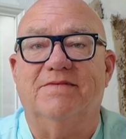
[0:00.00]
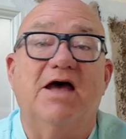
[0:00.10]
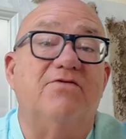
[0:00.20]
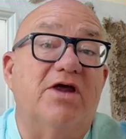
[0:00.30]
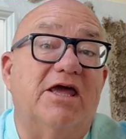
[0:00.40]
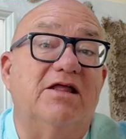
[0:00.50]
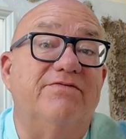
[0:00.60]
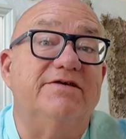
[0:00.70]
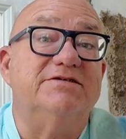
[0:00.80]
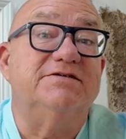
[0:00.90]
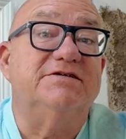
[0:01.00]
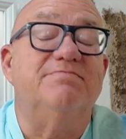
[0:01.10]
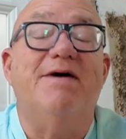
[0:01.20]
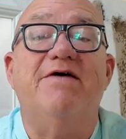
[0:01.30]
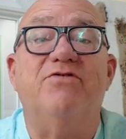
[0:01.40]
And regular visitors
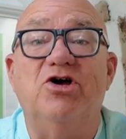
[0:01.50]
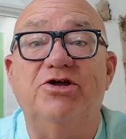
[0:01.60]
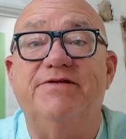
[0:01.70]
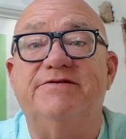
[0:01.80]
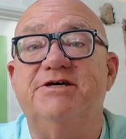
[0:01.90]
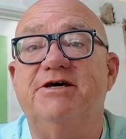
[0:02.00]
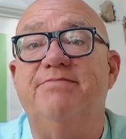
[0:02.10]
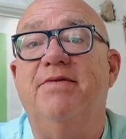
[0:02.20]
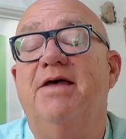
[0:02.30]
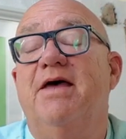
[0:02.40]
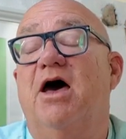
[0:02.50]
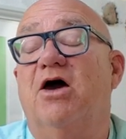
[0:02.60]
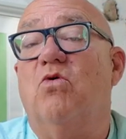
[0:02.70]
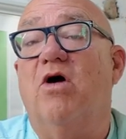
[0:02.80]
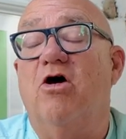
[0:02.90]
may have heard the term.
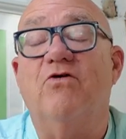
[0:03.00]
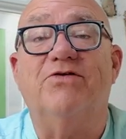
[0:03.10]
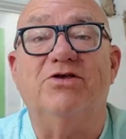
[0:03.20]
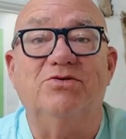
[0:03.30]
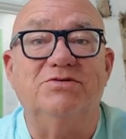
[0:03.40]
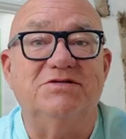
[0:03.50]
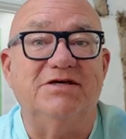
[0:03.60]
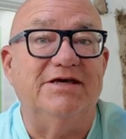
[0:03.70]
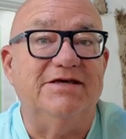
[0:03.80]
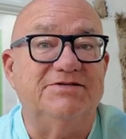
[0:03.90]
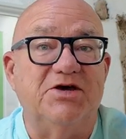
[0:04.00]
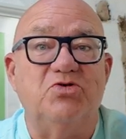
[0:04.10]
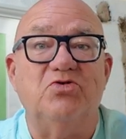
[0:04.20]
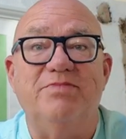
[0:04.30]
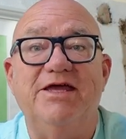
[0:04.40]
Quite often you'll see
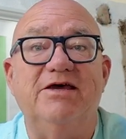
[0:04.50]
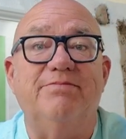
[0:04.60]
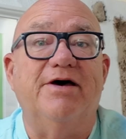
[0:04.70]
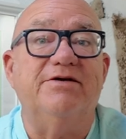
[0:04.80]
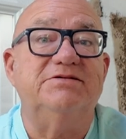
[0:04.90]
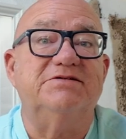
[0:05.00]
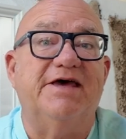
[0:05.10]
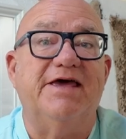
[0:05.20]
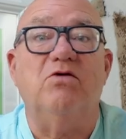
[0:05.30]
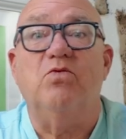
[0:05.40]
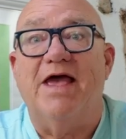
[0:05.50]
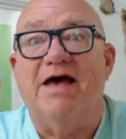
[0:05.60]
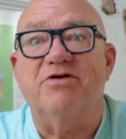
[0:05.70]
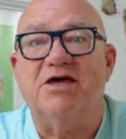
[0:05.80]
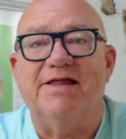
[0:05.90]
social media posts saying we
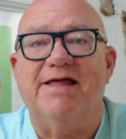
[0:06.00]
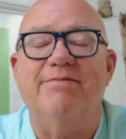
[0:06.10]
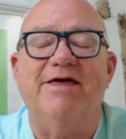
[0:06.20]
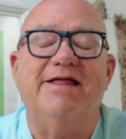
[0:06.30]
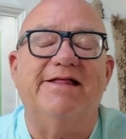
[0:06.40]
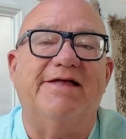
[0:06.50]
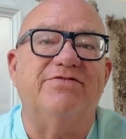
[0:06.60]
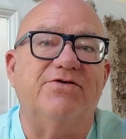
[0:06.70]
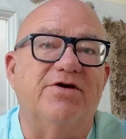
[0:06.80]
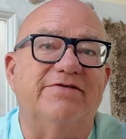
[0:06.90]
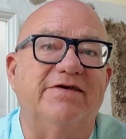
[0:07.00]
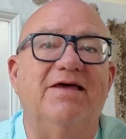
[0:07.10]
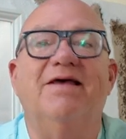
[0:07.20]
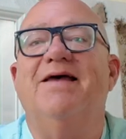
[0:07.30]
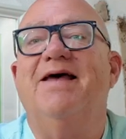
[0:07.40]
have a Calima in Lanzarote,
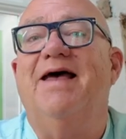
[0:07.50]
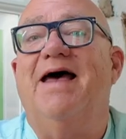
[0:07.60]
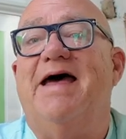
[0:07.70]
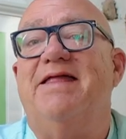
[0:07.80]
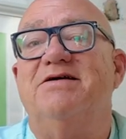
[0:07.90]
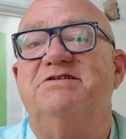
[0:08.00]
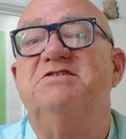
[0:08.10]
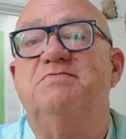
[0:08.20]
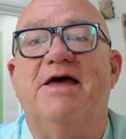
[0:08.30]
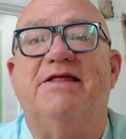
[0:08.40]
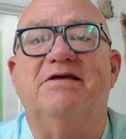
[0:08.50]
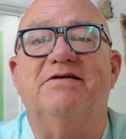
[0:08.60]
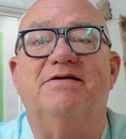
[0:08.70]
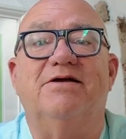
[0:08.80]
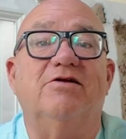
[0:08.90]
and I suspect
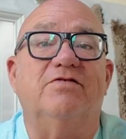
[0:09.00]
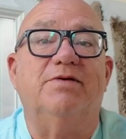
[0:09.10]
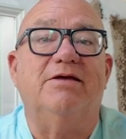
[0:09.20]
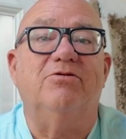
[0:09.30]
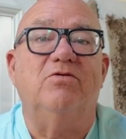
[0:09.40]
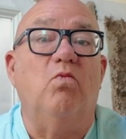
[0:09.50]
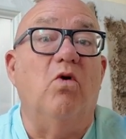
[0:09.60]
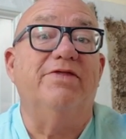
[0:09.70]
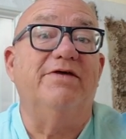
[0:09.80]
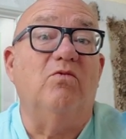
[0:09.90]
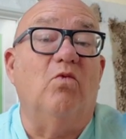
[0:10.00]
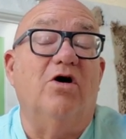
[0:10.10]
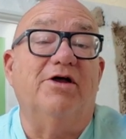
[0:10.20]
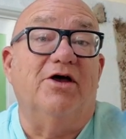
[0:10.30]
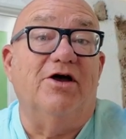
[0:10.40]
that a lot of people wonder
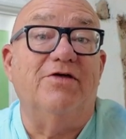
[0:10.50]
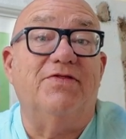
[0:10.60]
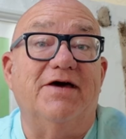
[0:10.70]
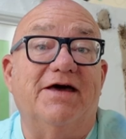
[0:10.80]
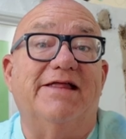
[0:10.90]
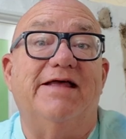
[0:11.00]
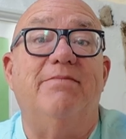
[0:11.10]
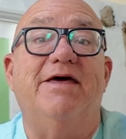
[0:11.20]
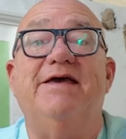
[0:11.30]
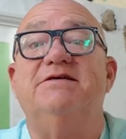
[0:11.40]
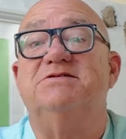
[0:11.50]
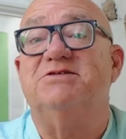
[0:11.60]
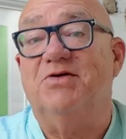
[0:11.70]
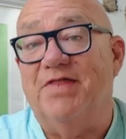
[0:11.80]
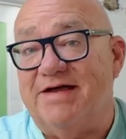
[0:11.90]
what on earth a Calima is.
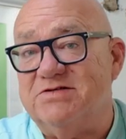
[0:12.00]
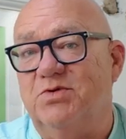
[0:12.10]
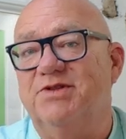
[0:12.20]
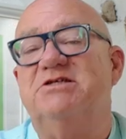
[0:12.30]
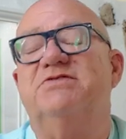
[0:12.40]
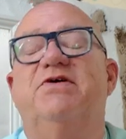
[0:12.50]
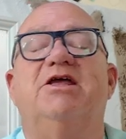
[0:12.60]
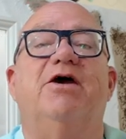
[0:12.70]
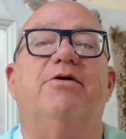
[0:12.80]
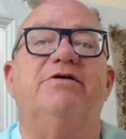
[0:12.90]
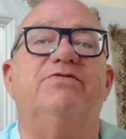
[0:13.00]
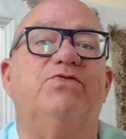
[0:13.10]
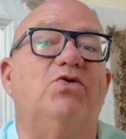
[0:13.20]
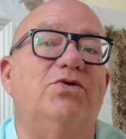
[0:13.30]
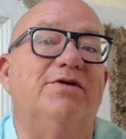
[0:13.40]
So that's what this video is
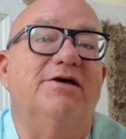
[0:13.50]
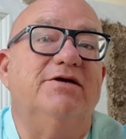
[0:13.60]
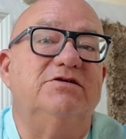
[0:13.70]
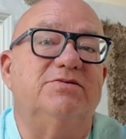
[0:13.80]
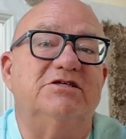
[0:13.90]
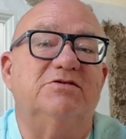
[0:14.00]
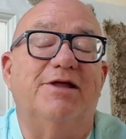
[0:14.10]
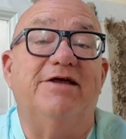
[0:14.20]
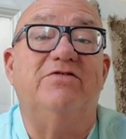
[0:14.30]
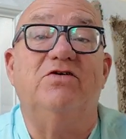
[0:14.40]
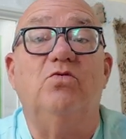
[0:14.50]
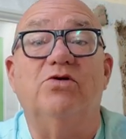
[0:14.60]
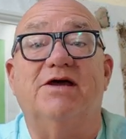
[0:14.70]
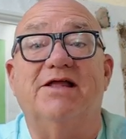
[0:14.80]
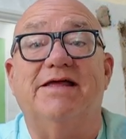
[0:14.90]
for, to explain to you
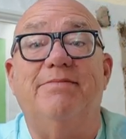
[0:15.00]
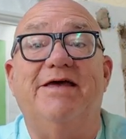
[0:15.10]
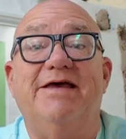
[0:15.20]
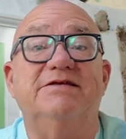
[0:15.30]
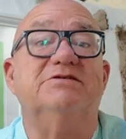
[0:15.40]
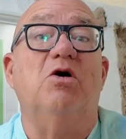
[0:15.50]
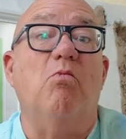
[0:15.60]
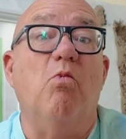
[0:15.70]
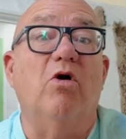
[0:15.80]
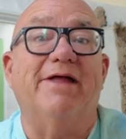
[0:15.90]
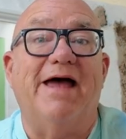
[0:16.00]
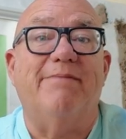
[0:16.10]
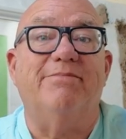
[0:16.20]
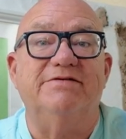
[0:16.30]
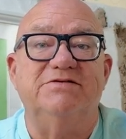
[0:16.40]
what a Calima is and what
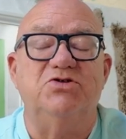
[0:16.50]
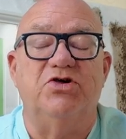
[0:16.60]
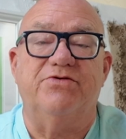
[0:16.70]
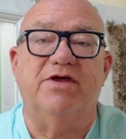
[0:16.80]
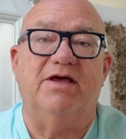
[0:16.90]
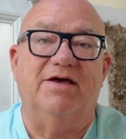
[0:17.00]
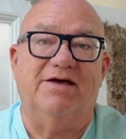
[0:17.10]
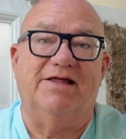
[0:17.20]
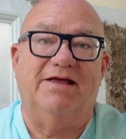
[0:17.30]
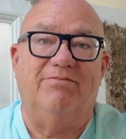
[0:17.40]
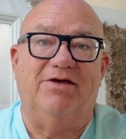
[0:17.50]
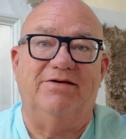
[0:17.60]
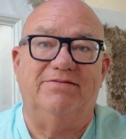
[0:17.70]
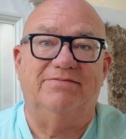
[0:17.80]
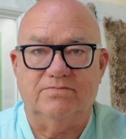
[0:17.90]
happens during a Calima.
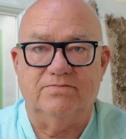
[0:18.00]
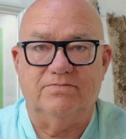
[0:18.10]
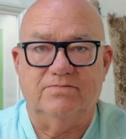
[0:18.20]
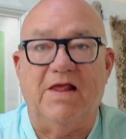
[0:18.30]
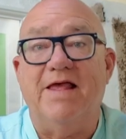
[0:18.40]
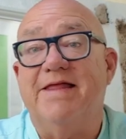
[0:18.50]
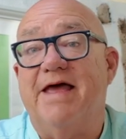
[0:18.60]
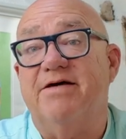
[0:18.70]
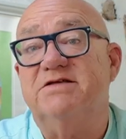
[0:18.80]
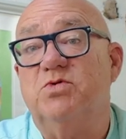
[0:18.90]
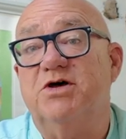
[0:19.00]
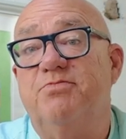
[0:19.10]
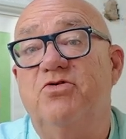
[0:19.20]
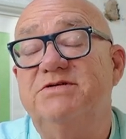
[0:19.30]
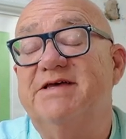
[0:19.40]
Now, it's worth
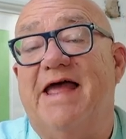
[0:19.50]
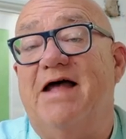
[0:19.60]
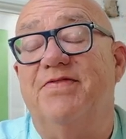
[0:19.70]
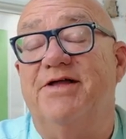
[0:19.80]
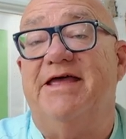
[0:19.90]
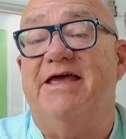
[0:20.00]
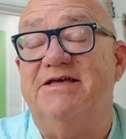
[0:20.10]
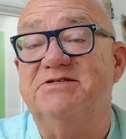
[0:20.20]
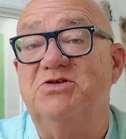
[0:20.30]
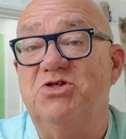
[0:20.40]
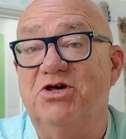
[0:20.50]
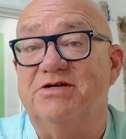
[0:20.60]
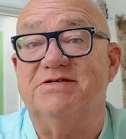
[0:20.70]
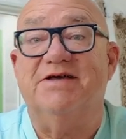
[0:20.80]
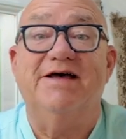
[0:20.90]
pointing out that it isn't
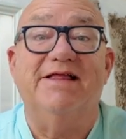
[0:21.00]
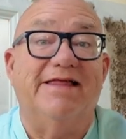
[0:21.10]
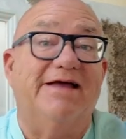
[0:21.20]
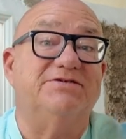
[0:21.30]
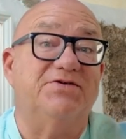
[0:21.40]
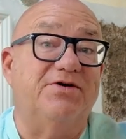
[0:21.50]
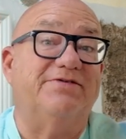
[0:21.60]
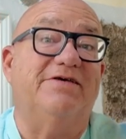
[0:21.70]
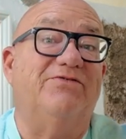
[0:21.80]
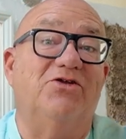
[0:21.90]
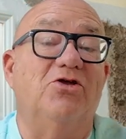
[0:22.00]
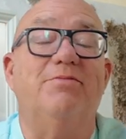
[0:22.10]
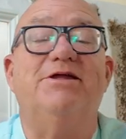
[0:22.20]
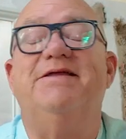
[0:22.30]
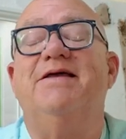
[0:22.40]
just a Lanzarote
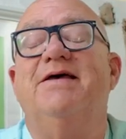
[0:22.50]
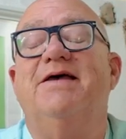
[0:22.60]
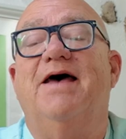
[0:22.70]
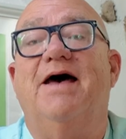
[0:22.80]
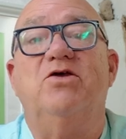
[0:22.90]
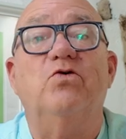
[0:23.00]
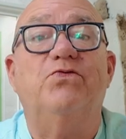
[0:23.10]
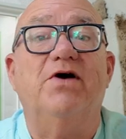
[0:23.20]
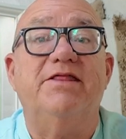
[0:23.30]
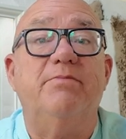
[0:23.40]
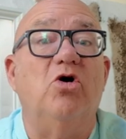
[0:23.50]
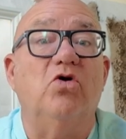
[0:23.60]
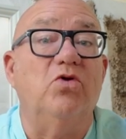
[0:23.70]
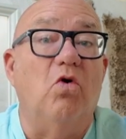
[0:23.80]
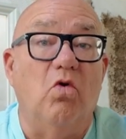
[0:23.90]
phenomenon. You'll find them
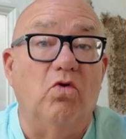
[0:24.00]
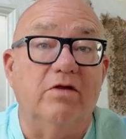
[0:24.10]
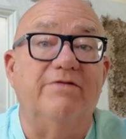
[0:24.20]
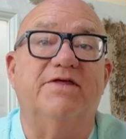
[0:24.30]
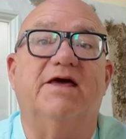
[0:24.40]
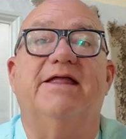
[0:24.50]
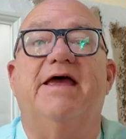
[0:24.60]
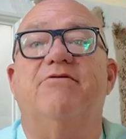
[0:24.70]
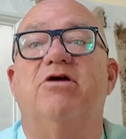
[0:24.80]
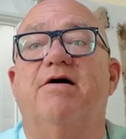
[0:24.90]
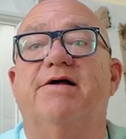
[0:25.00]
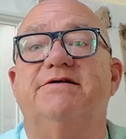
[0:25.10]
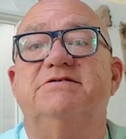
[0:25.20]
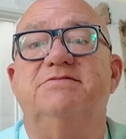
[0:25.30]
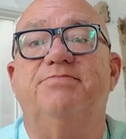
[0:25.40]
on all of the Canary
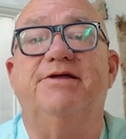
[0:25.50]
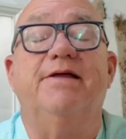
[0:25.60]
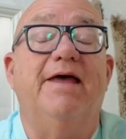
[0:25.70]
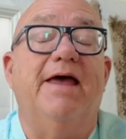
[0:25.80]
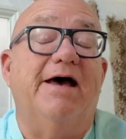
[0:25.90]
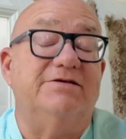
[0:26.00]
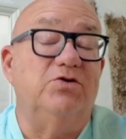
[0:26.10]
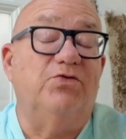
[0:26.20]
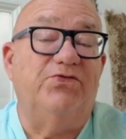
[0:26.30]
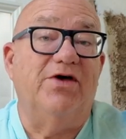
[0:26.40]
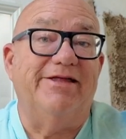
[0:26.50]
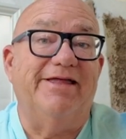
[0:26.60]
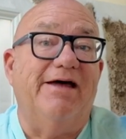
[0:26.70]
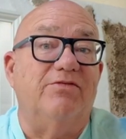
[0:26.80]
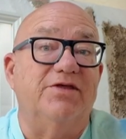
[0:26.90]
Islands, but as you'll find
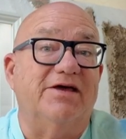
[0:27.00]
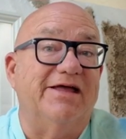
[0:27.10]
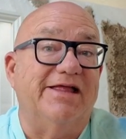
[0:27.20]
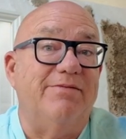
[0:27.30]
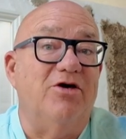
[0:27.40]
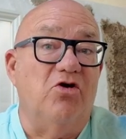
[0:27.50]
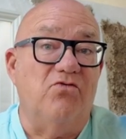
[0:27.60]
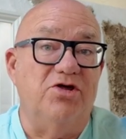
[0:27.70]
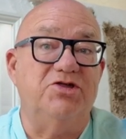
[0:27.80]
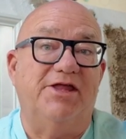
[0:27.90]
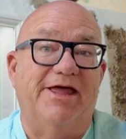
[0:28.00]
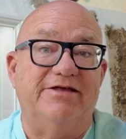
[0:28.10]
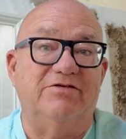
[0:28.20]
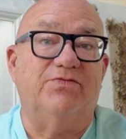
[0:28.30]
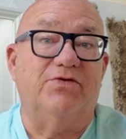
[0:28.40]
out, the Calima
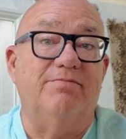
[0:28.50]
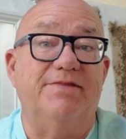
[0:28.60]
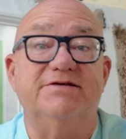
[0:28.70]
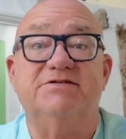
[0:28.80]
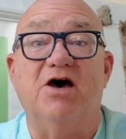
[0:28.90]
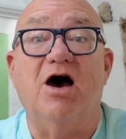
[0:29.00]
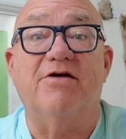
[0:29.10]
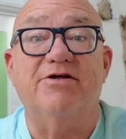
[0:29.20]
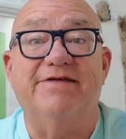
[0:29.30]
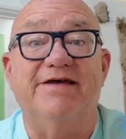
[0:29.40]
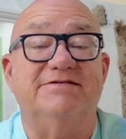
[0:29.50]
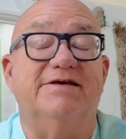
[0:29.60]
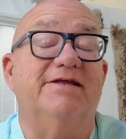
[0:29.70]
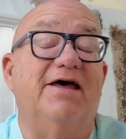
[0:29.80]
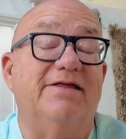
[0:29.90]
originates from the Sahara
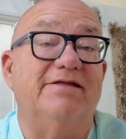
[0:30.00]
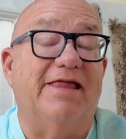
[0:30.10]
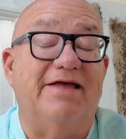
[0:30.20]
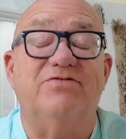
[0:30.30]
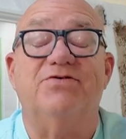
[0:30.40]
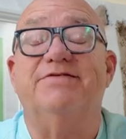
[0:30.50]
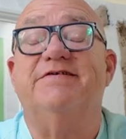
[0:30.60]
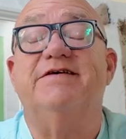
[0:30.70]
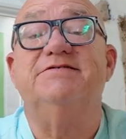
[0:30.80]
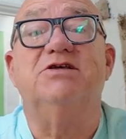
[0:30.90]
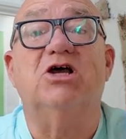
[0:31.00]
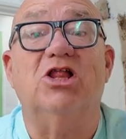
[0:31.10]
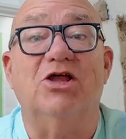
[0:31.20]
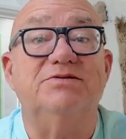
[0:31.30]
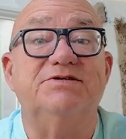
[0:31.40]
Desert, and Lanzarote is the
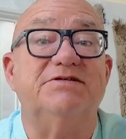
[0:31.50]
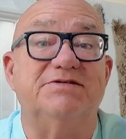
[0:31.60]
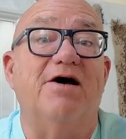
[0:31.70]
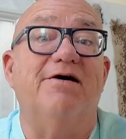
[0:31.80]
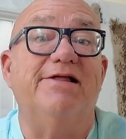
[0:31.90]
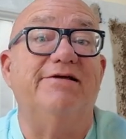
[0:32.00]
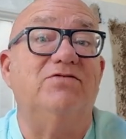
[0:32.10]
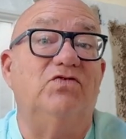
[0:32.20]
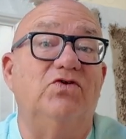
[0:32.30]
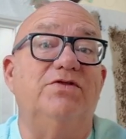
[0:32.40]
closest island to